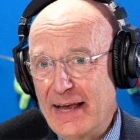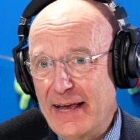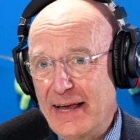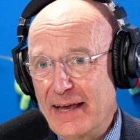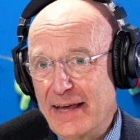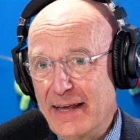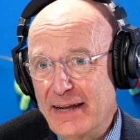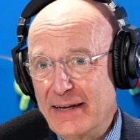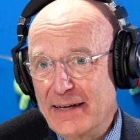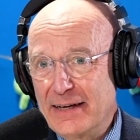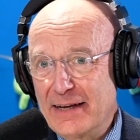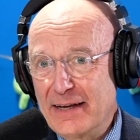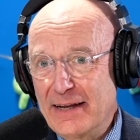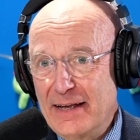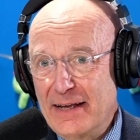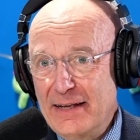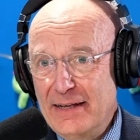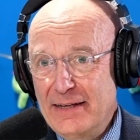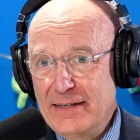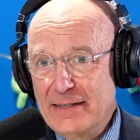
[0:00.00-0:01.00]
and
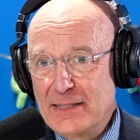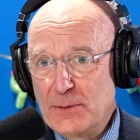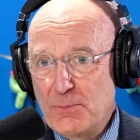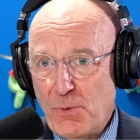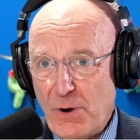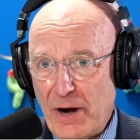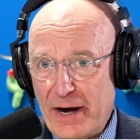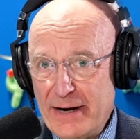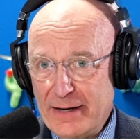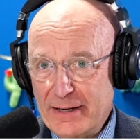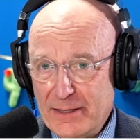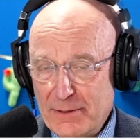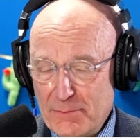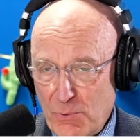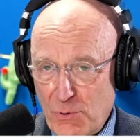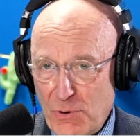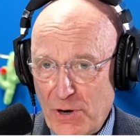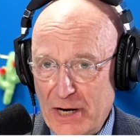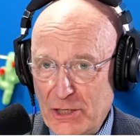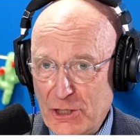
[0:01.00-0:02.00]
spreading
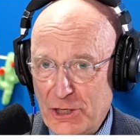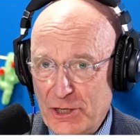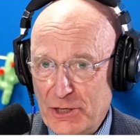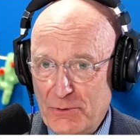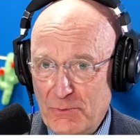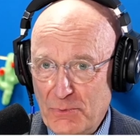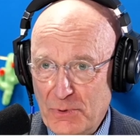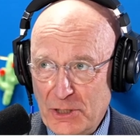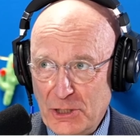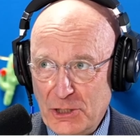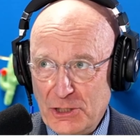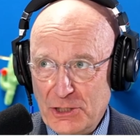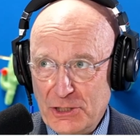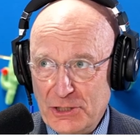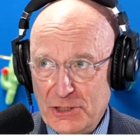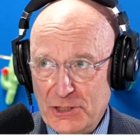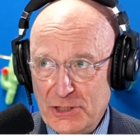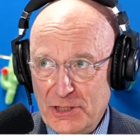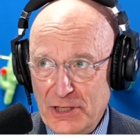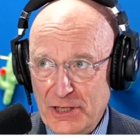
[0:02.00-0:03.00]
depression, which
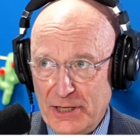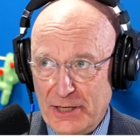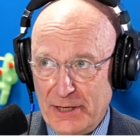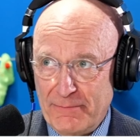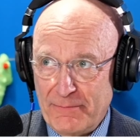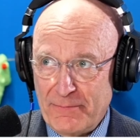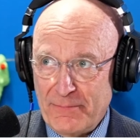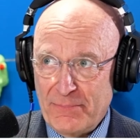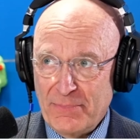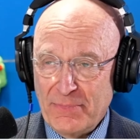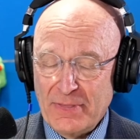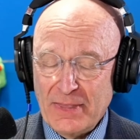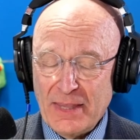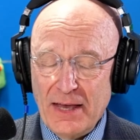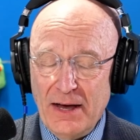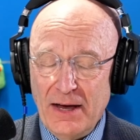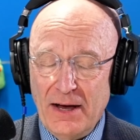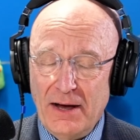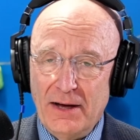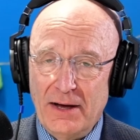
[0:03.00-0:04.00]
is the mm.
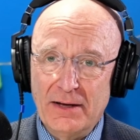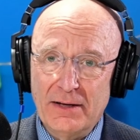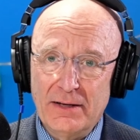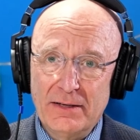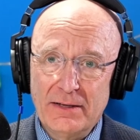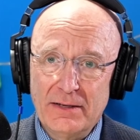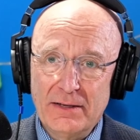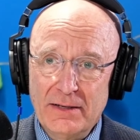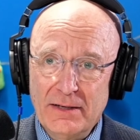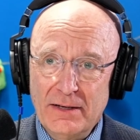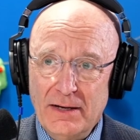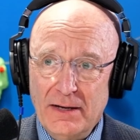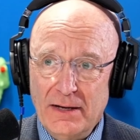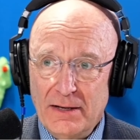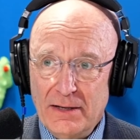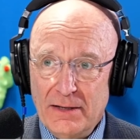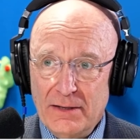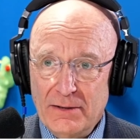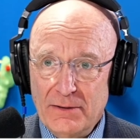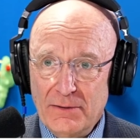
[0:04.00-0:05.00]
uh,
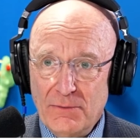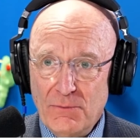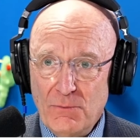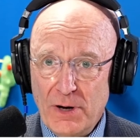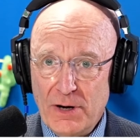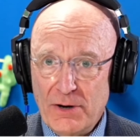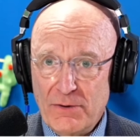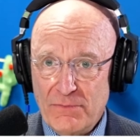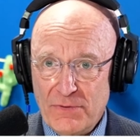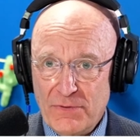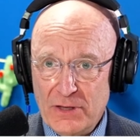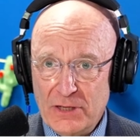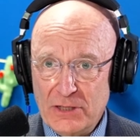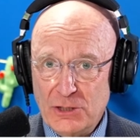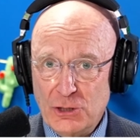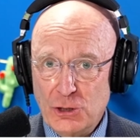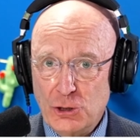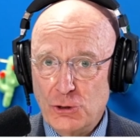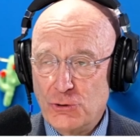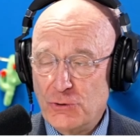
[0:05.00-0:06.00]
uh one of the
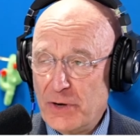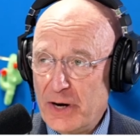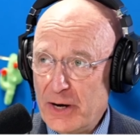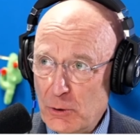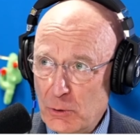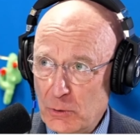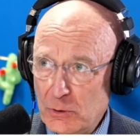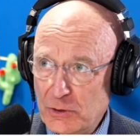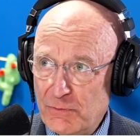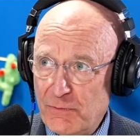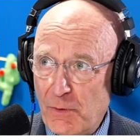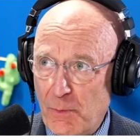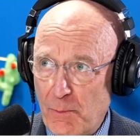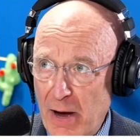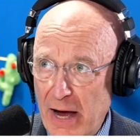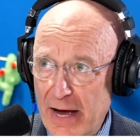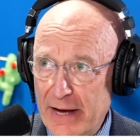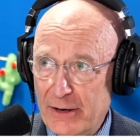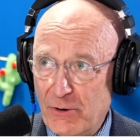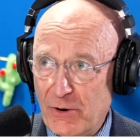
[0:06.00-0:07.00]
triggers for
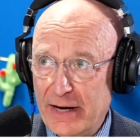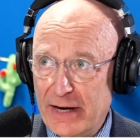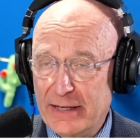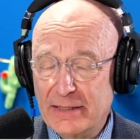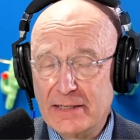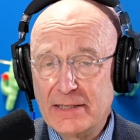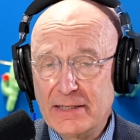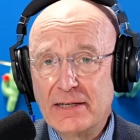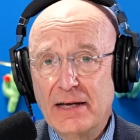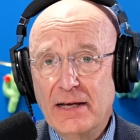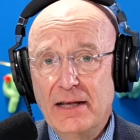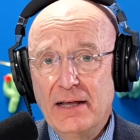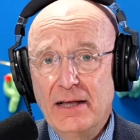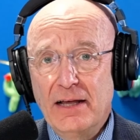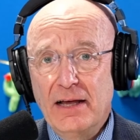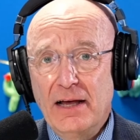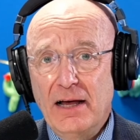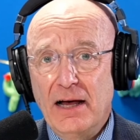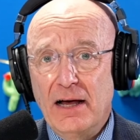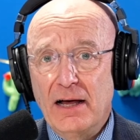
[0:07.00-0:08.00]
migraines,
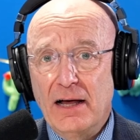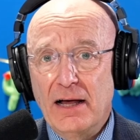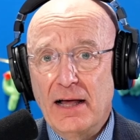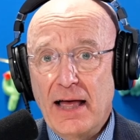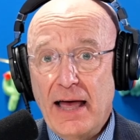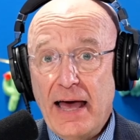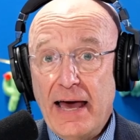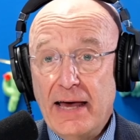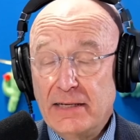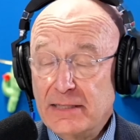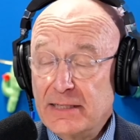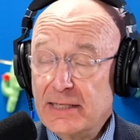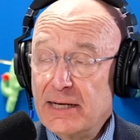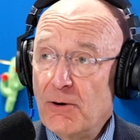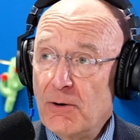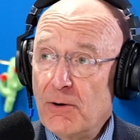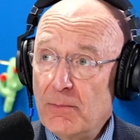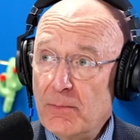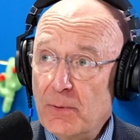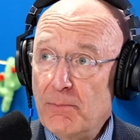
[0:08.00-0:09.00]
uh, and
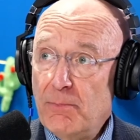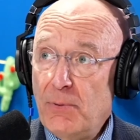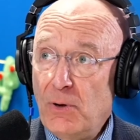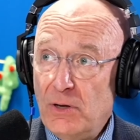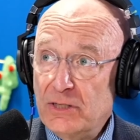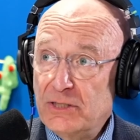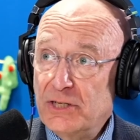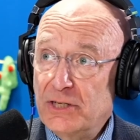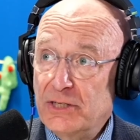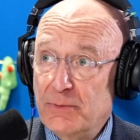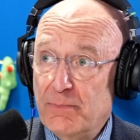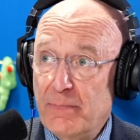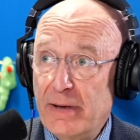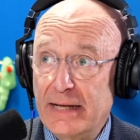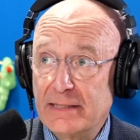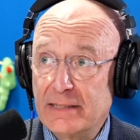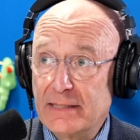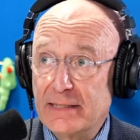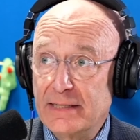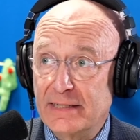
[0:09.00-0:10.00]
cerebral palsy
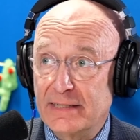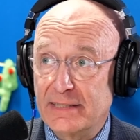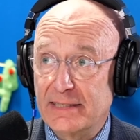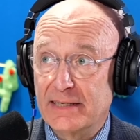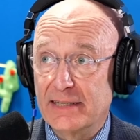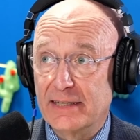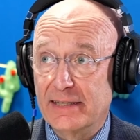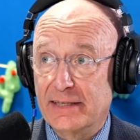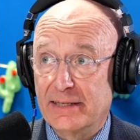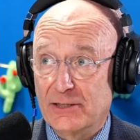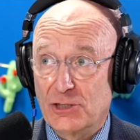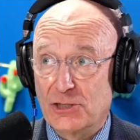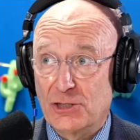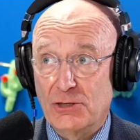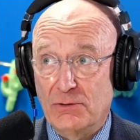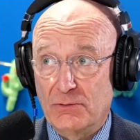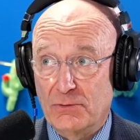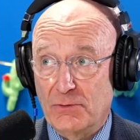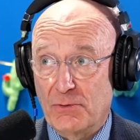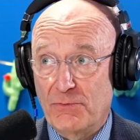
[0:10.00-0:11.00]
spasticity in
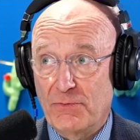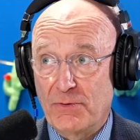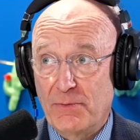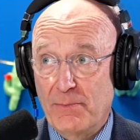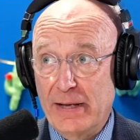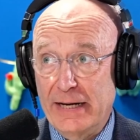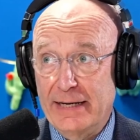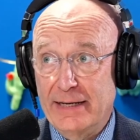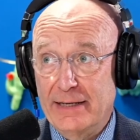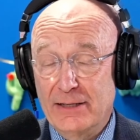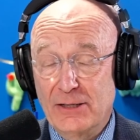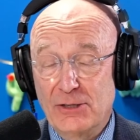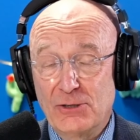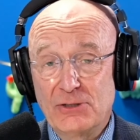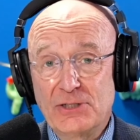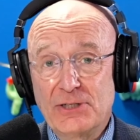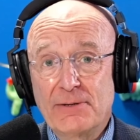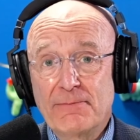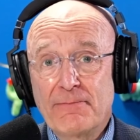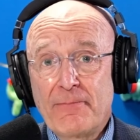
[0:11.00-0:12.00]
children for many
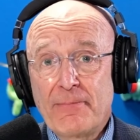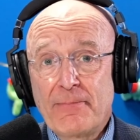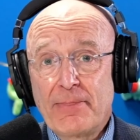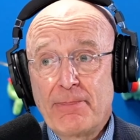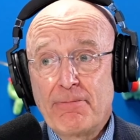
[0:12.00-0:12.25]
years.